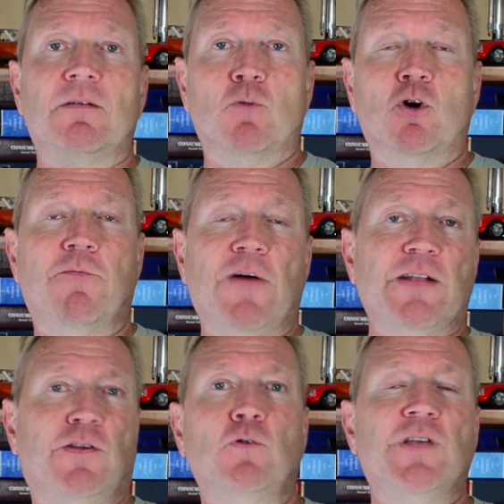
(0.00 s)
we'll go
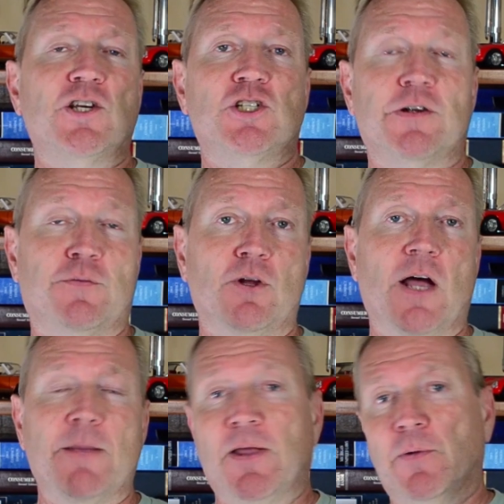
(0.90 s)
find 2 dictionaries we
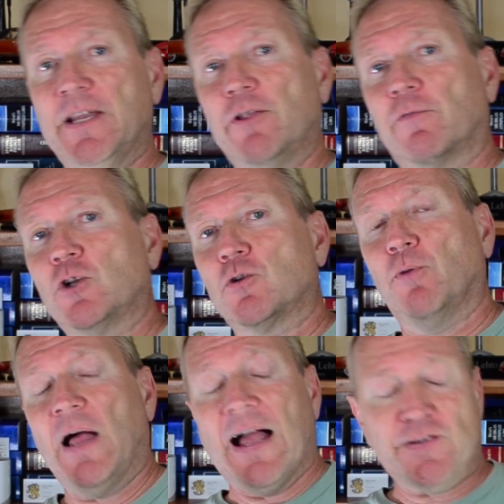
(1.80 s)
like, by the way, neither of which are
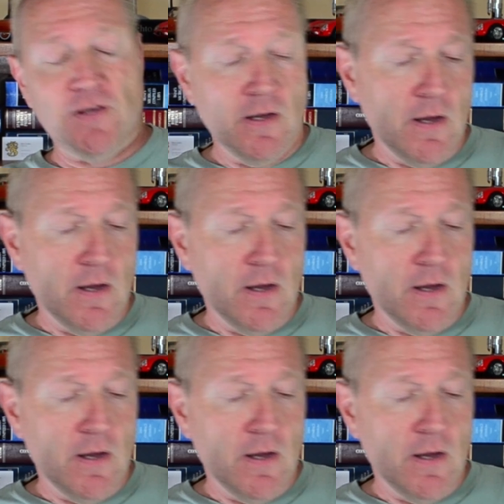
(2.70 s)
blacks.